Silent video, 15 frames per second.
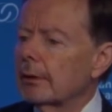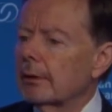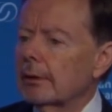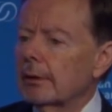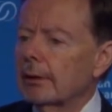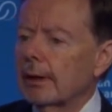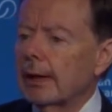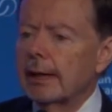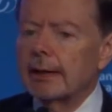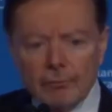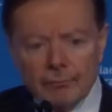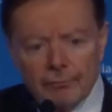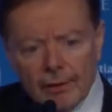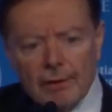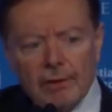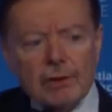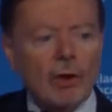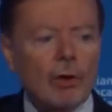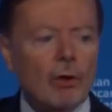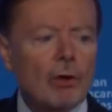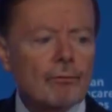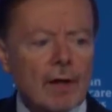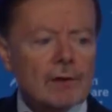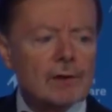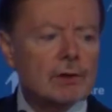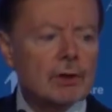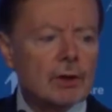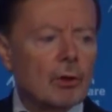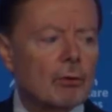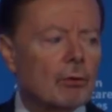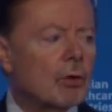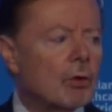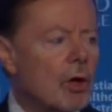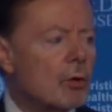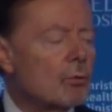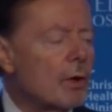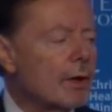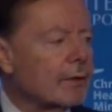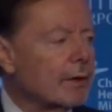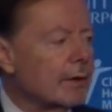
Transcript: and convince all of us to go along with it.